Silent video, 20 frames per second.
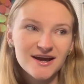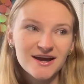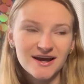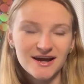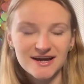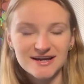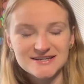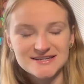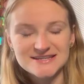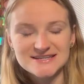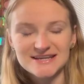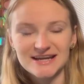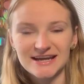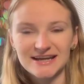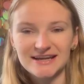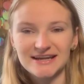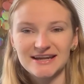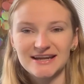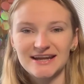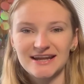I
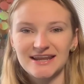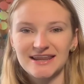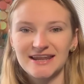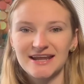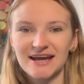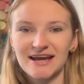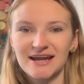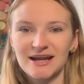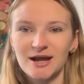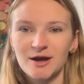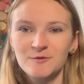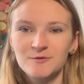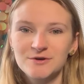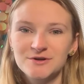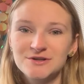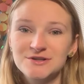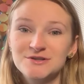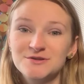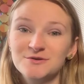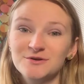decided that I
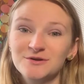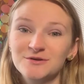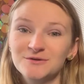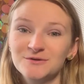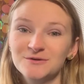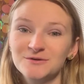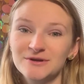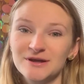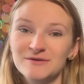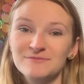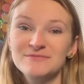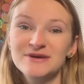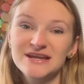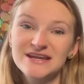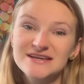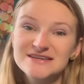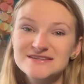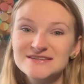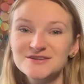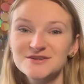wanted to do a little like
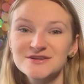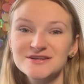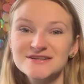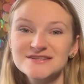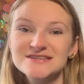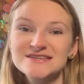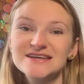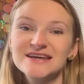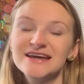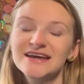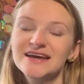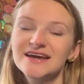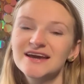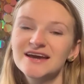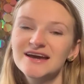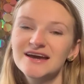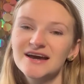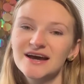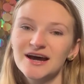mini series thing